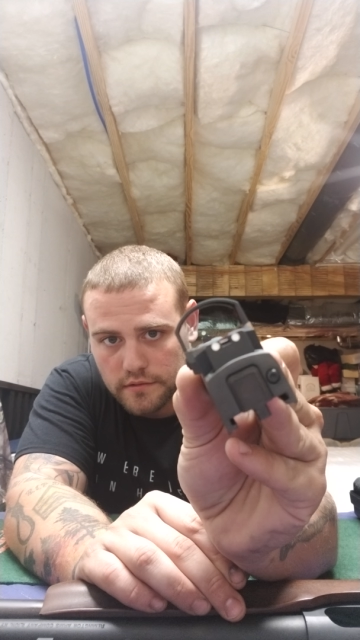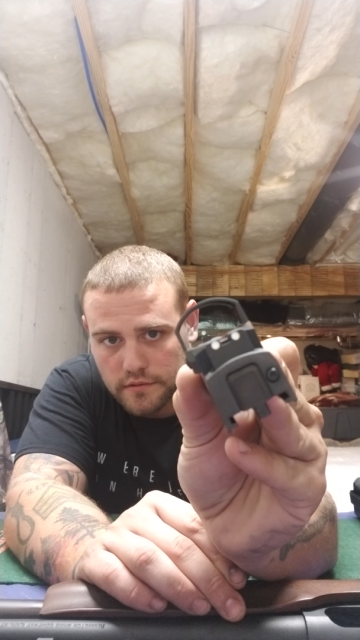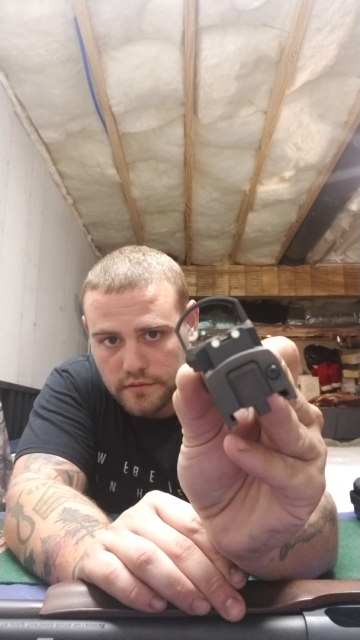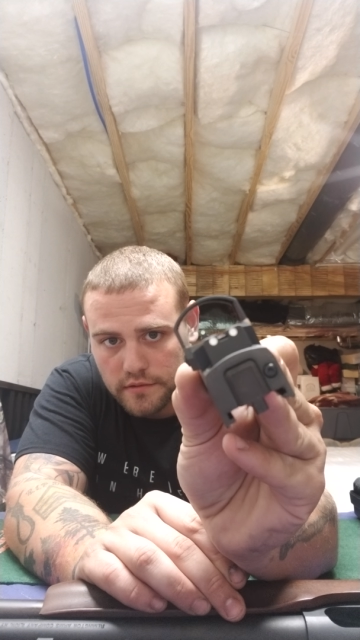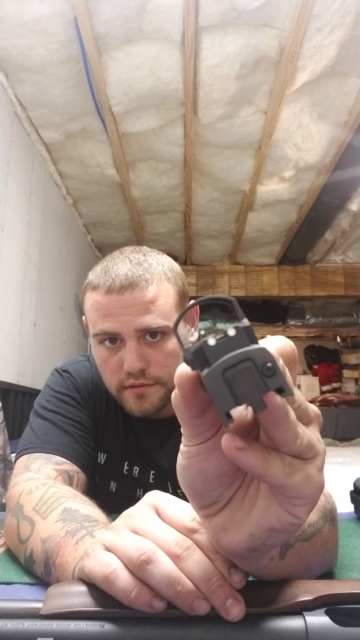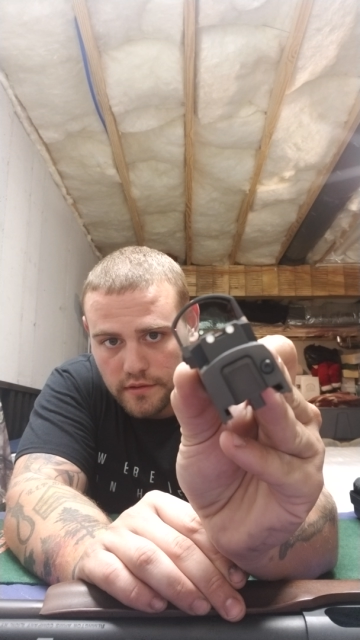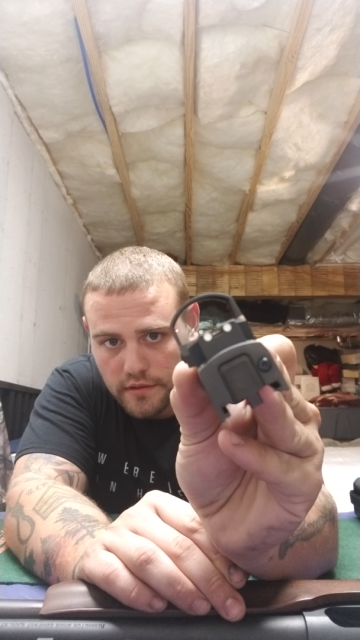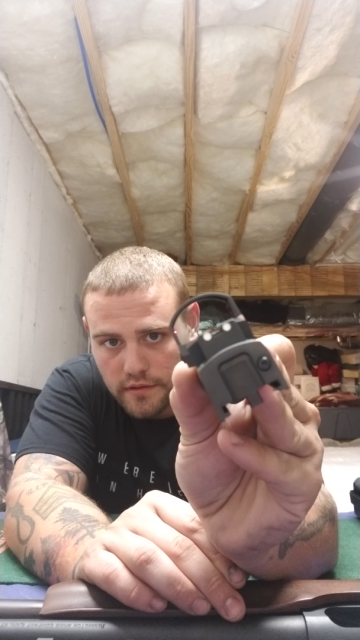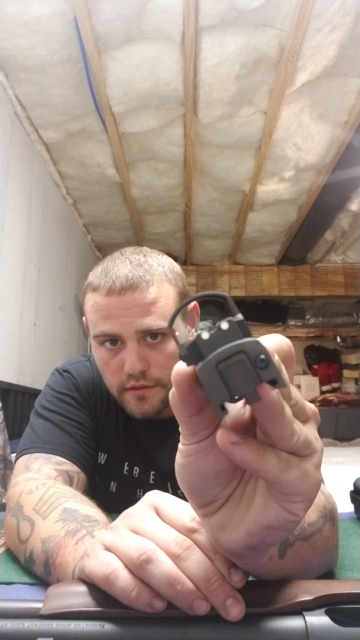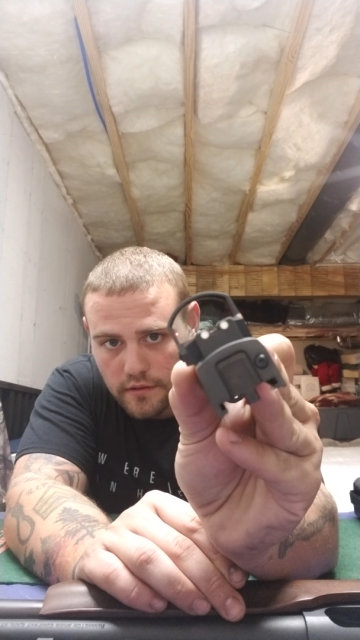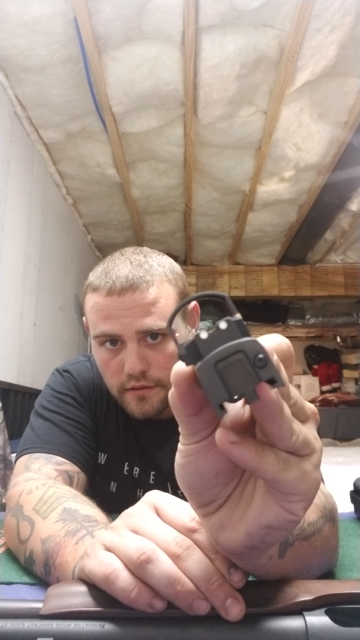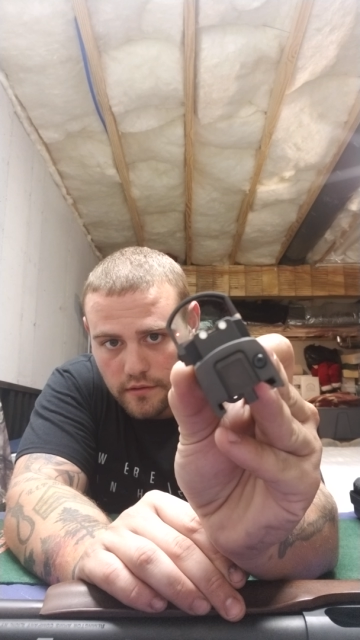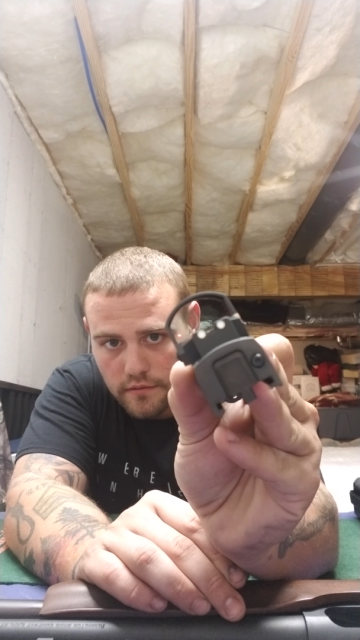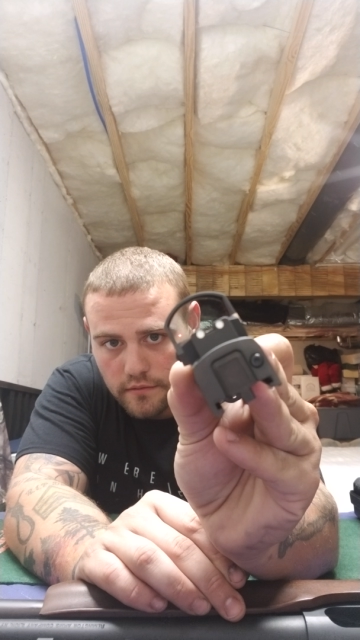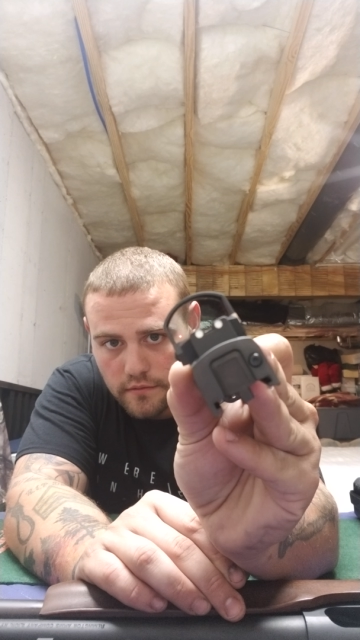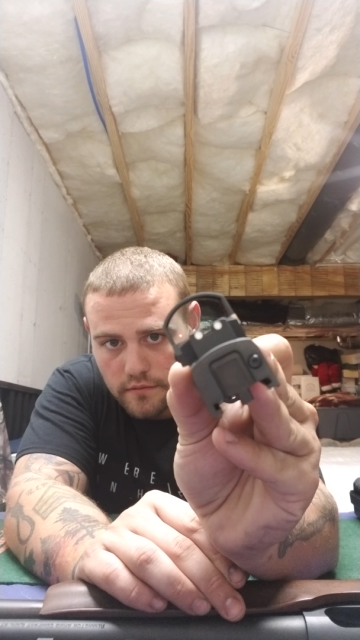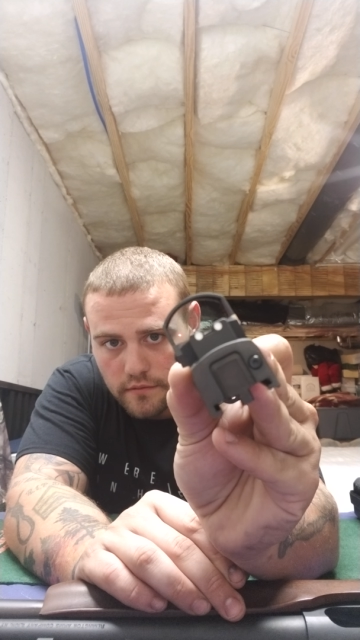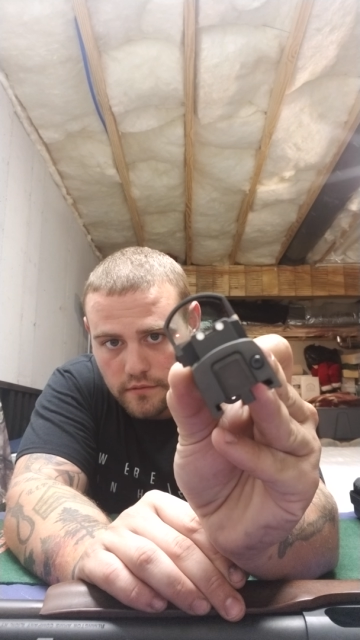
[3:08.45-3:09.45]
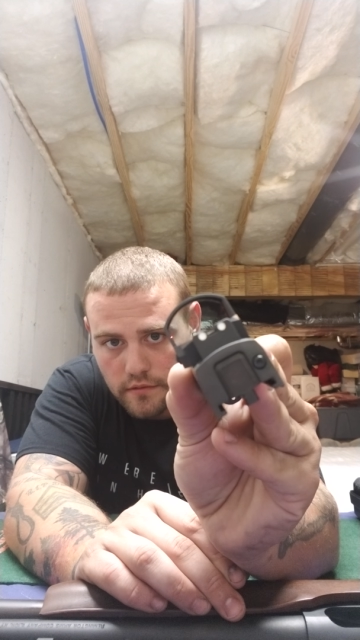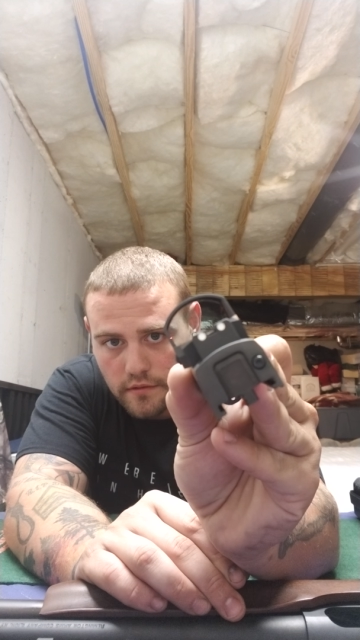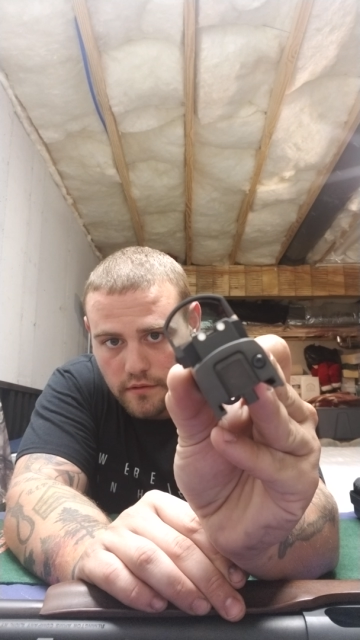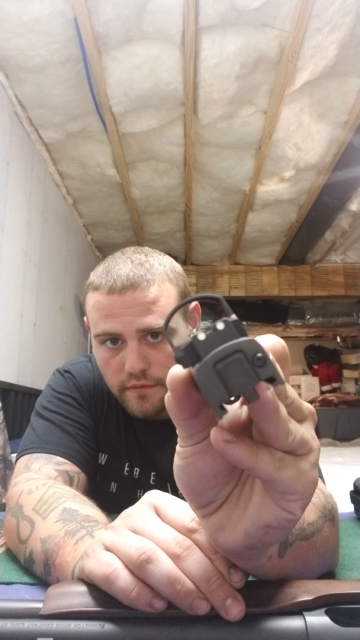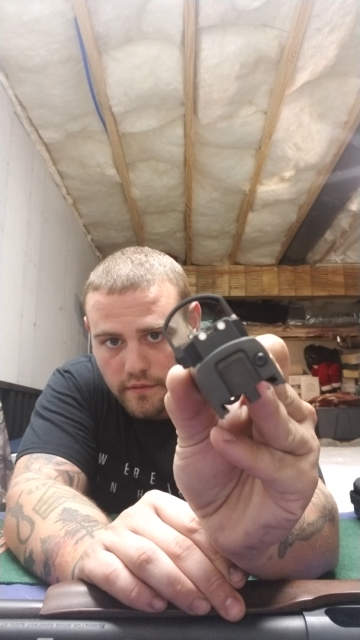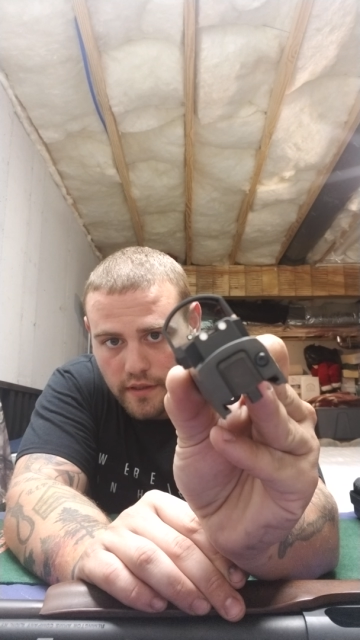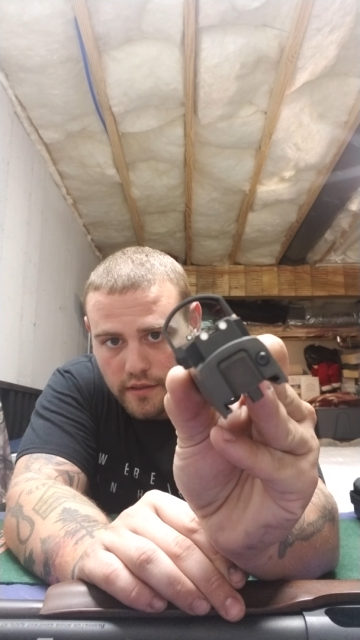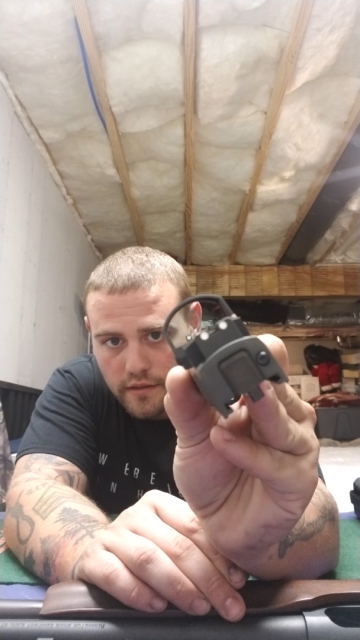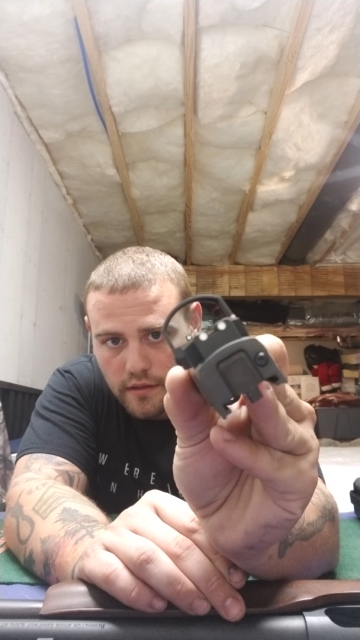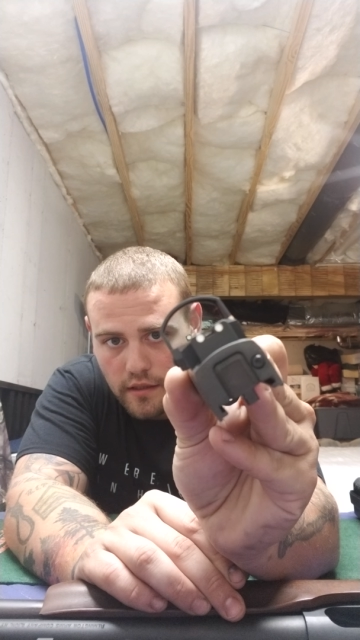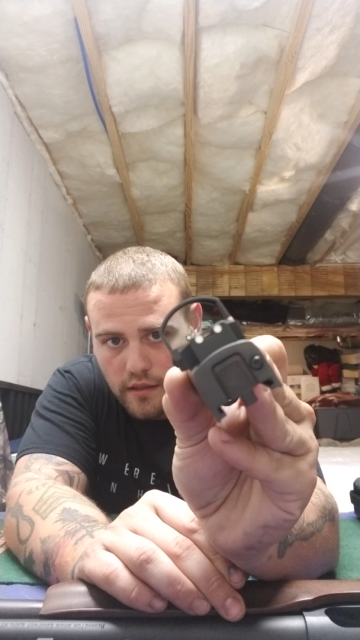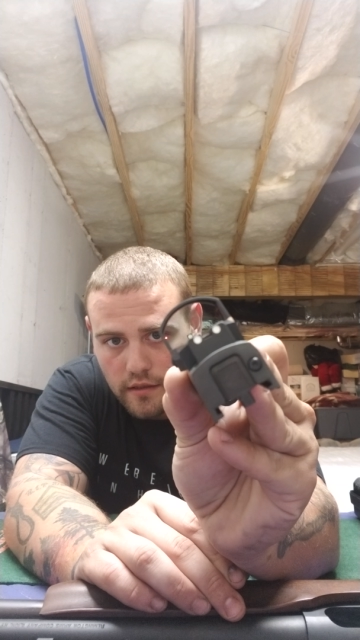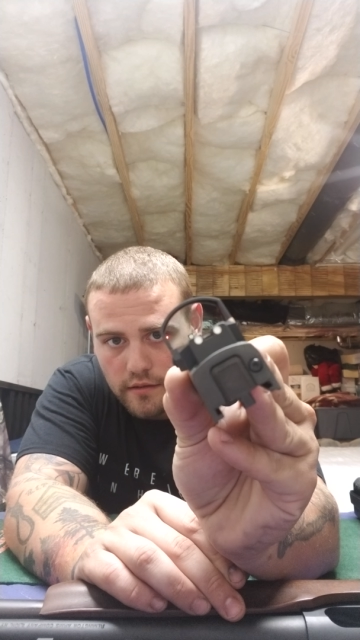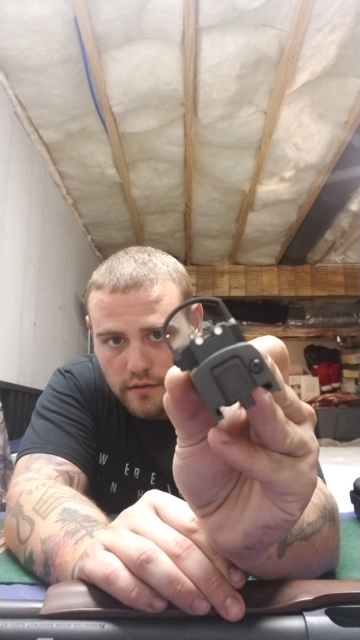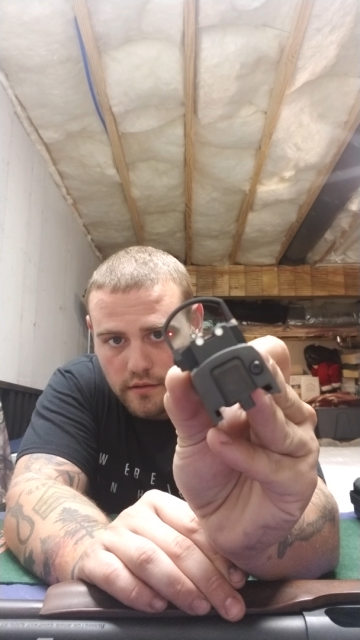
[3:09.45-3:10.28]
see the red dot.